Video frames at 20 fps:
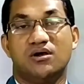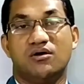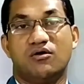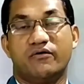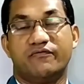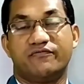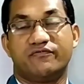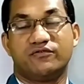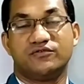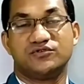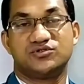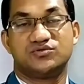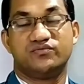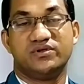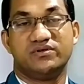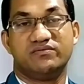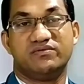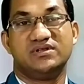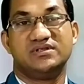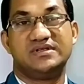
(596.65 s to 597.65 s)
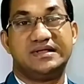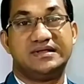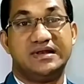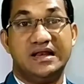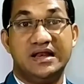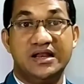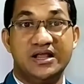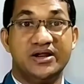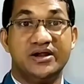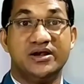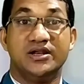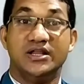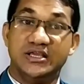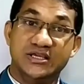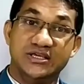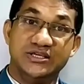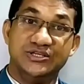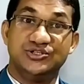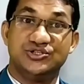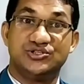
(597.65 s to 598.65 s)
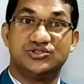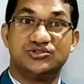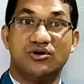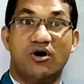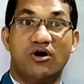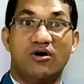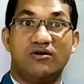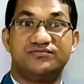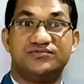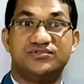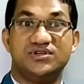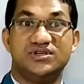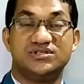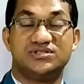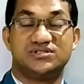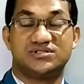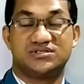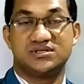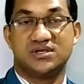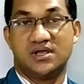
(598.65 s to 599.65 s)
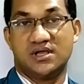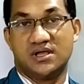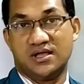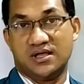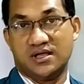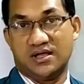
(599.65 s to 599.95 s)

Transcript: of course, we will learn each of these